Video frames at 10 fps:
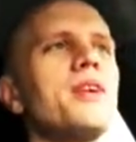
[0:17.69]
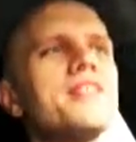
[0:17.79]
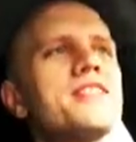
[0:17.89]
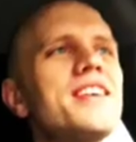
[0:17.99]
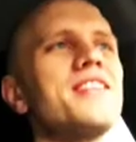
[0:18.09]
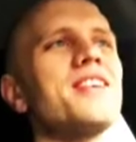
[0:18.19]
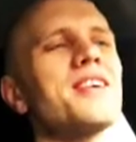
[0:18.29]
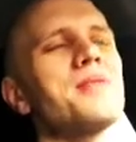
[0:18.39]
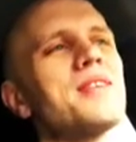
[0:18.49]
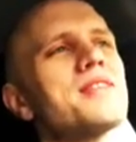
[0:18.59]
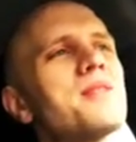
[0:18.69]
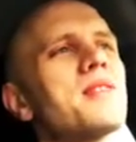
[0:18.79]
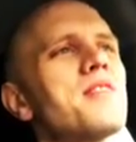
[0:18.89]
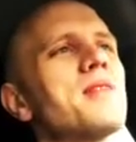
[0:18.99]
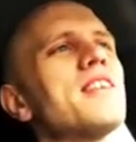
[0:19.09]
but instead talk about
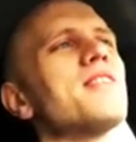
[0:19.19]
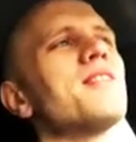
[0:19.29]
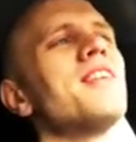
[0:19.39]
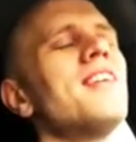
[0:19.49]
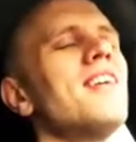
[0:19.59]
something of my own.